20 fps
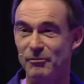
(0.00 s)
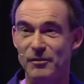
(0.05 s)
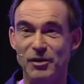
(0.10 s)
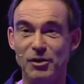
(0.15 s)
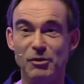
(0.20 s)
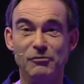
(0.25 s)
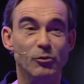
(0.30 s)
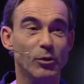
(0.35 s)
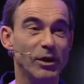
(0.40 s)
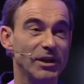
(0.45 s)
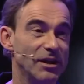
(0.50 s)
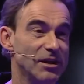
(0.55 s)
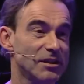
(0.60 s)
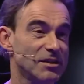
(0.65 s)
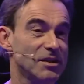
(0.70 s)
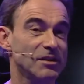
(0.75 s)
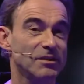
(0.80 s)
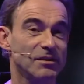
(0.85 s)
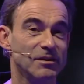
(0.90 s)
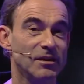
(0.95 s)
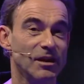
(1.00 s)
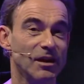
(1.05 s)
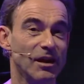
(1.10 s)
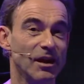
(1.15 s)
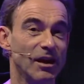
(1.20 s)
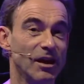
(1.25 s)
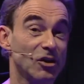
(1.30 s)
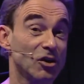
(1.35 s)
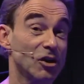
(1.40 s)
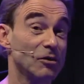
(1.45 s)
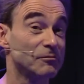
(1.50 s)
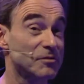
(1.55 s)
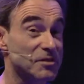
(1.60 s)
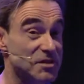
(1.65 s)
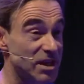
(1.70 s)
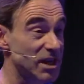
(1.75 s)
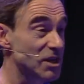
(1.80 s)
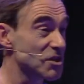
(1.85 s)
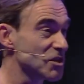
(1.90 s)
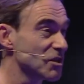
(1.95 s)
You've witnessed the
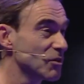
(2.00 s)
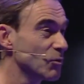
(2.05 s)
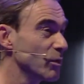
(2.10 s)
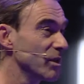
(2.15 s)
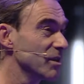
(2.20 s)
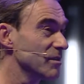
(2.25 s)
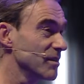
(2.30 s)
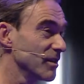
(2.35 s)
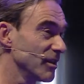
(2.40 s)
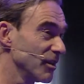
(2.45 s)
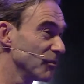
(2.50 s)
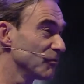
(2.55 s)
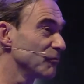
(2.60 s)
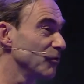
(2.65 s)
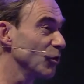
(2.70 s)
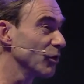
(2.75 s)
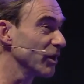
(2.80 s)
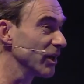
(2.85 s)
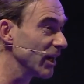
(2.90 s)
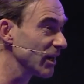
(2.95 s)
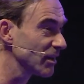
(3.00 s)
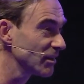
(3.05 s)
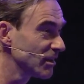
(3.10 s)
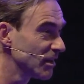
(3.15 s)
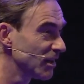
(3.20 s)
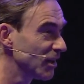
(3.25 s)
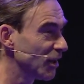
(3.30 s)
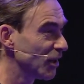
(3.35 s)
conversation with Florian,